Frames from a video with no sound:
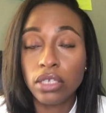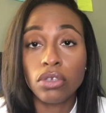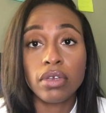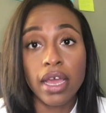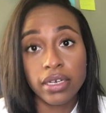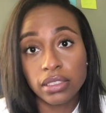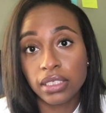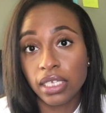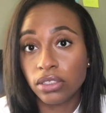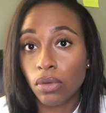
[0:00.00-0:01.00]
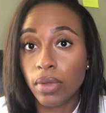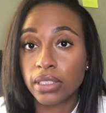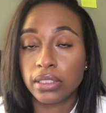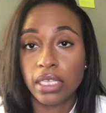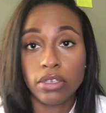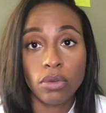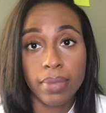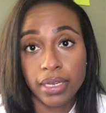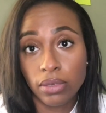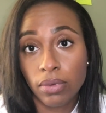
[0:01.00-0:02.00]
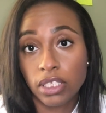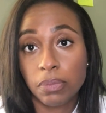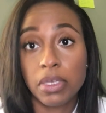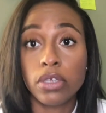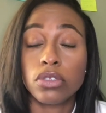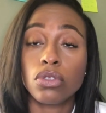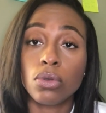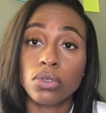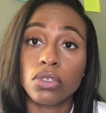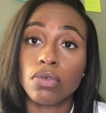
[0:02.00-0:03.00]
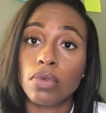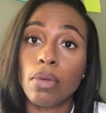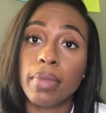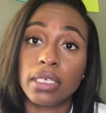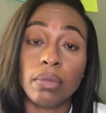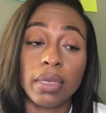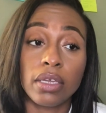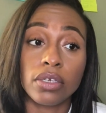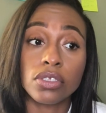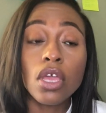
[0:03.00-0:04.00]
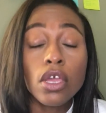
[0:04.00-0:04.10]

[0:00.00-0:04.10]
you got to take the ones that nobody wants, because those are the real money makers.